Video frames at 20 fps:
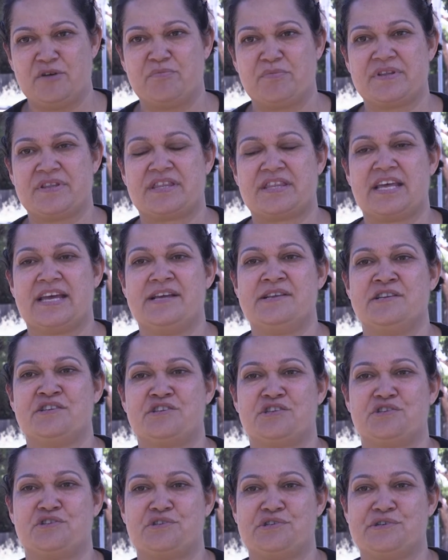but then
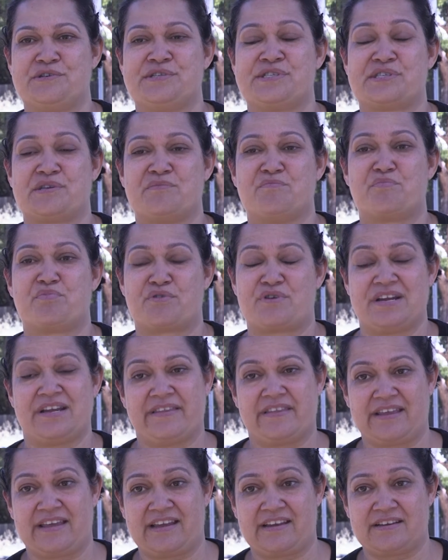to do some
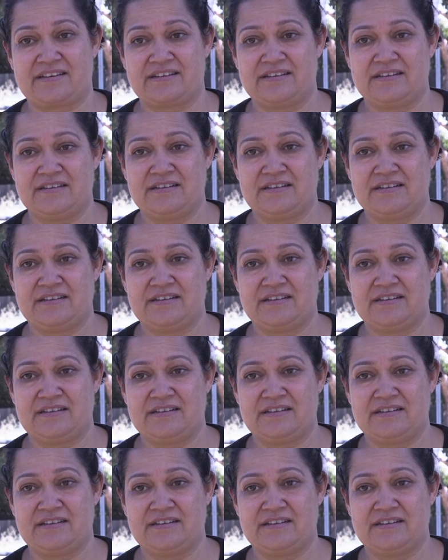breathing.